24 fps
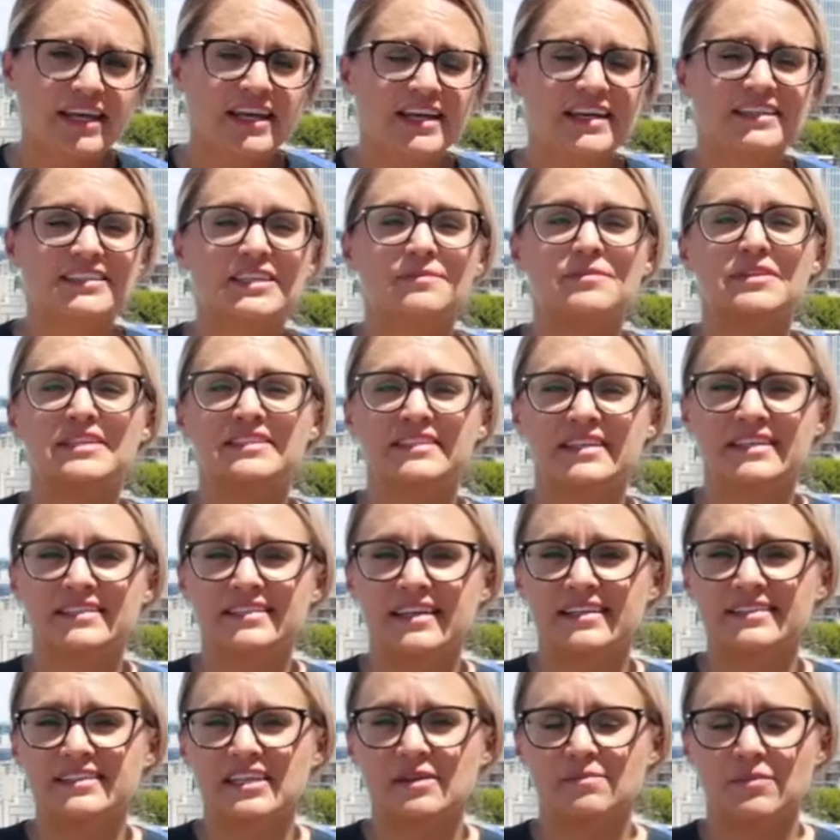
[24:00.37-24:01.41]
Some of these
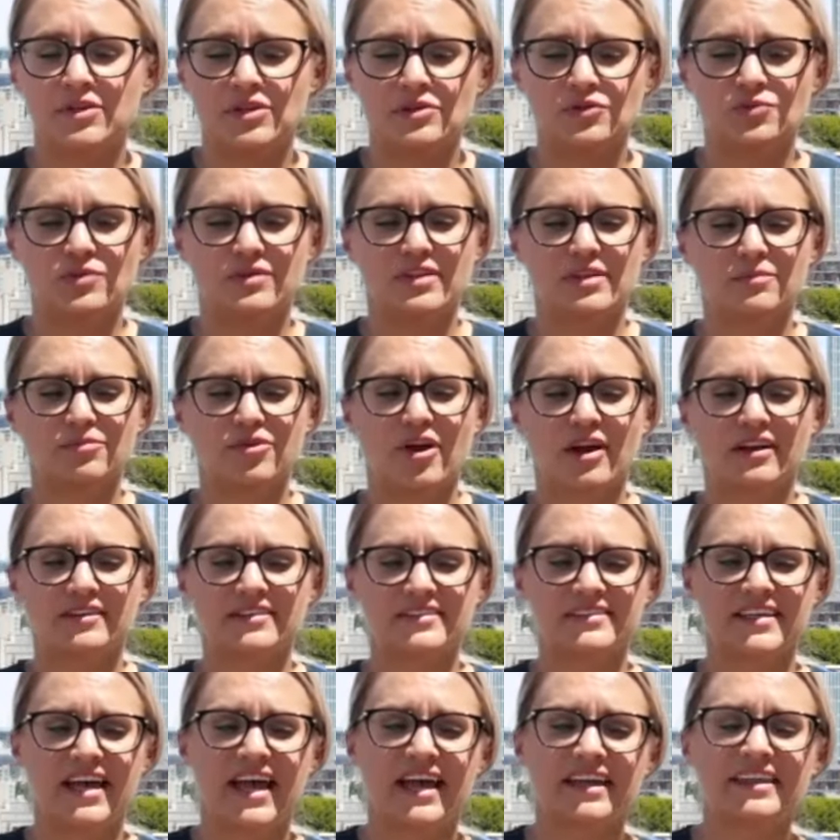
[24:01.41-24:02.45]
insights can be used within product
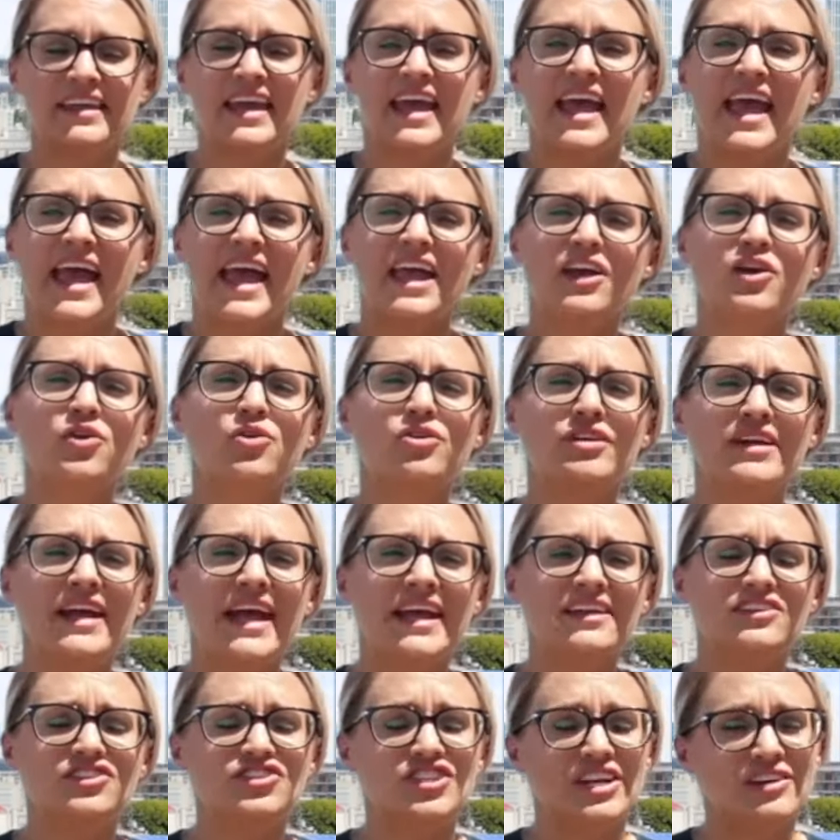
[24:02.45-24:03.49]
design and
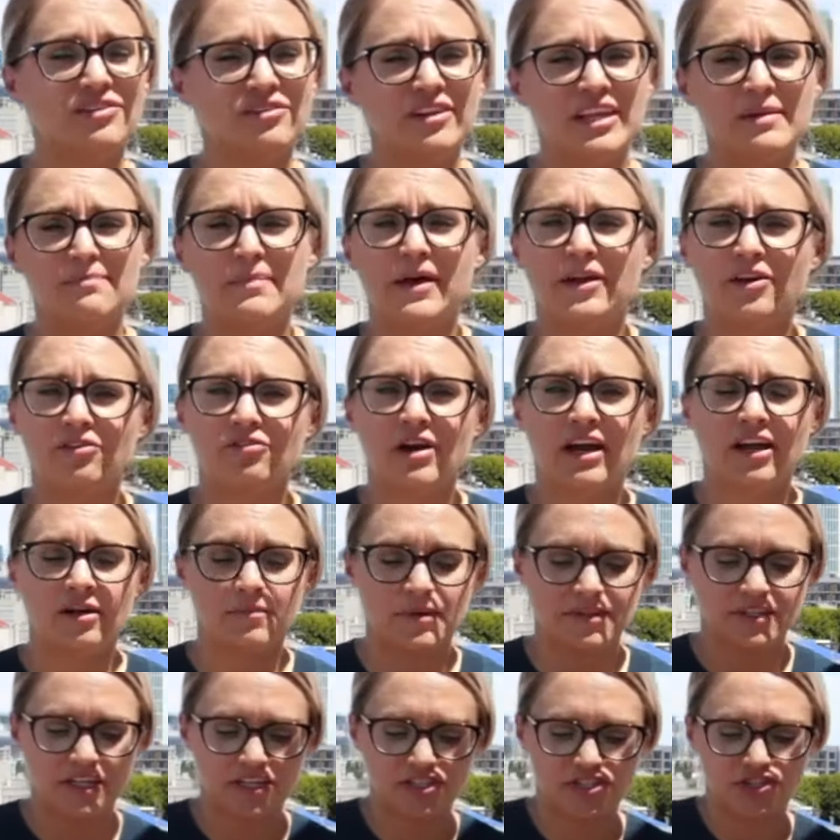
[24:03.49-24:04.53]
create generally better
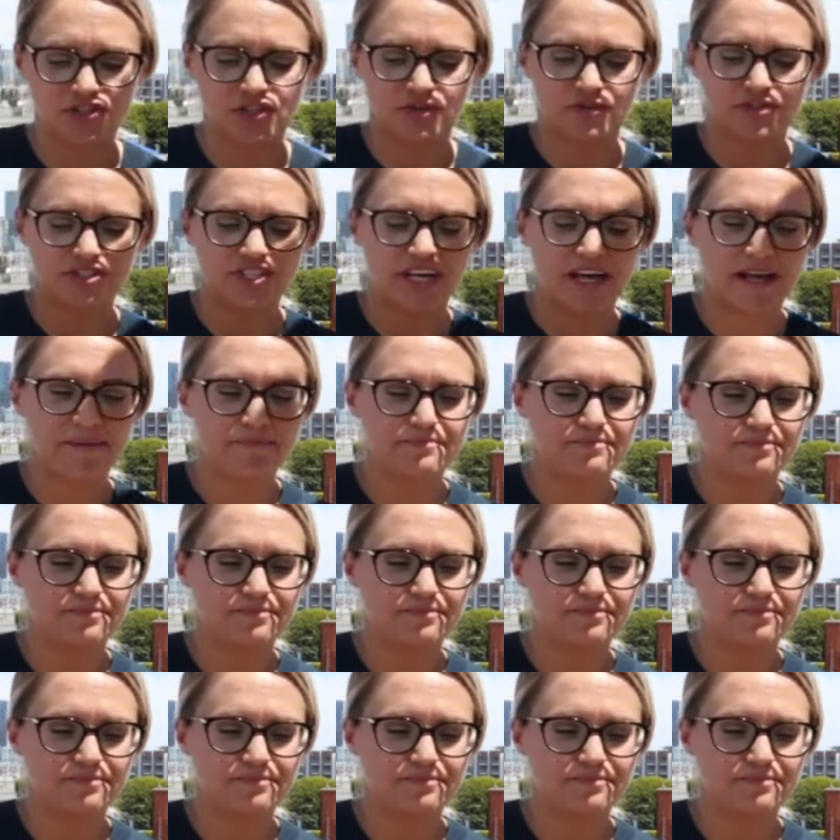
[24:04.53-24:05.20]
recommendations over time.